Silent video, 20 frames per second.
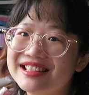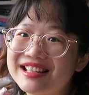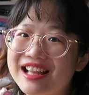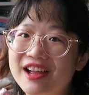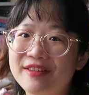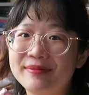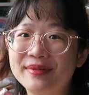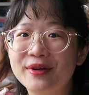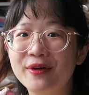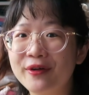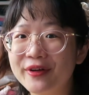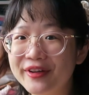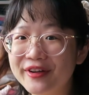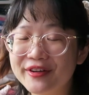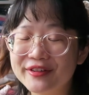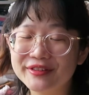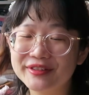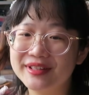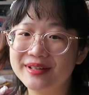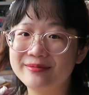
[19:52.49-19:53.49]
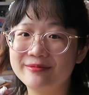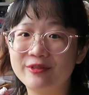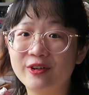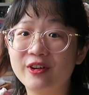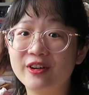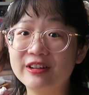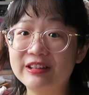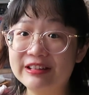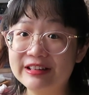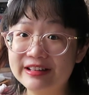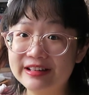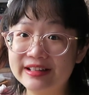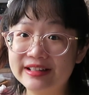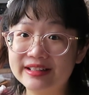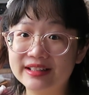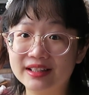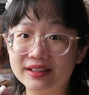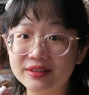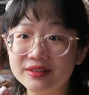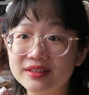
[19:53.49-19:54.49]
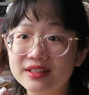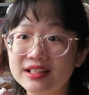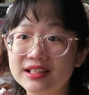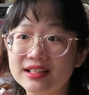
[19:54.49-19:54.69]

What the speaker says: I've been holding on to them for a year now.